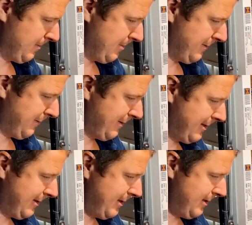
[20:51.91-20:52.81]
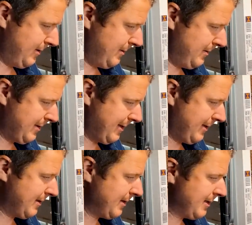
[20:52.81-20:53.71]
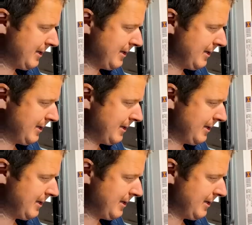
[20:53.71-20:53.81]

prefer to use and